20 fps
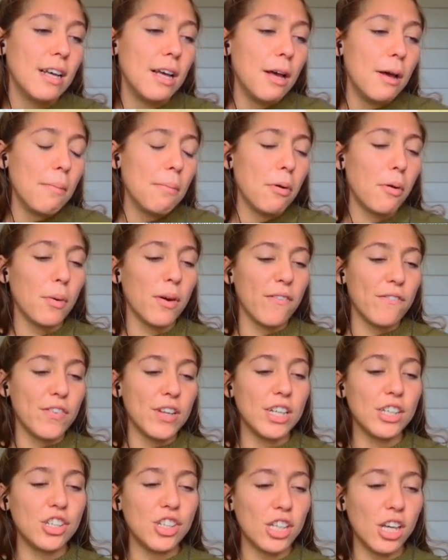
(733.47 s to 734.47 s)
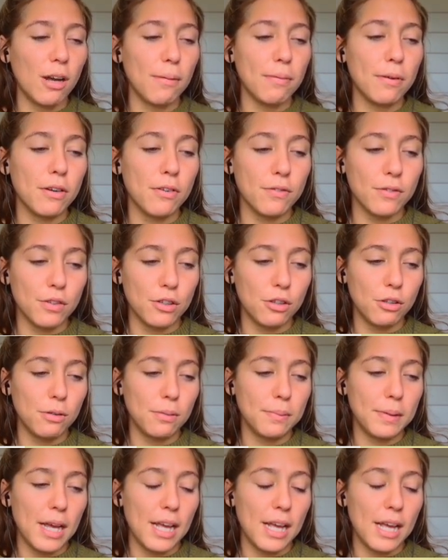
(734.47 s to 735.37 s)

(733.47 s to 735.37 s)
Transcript: But we're finishing up her room,